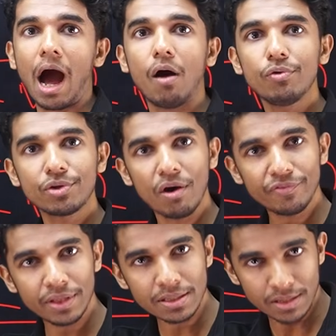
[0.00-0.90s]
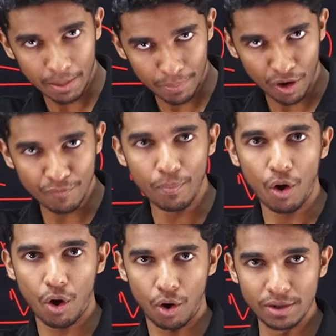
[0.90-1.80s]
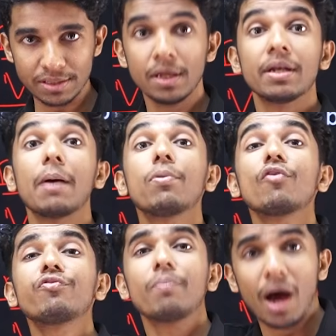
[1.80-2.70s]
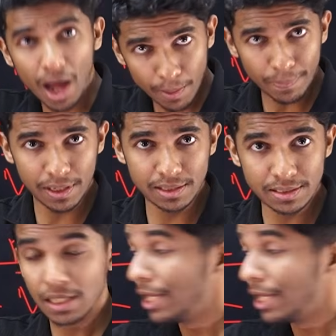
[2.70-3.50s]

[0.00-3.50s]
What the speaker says: out of this number of balls, number of marbles,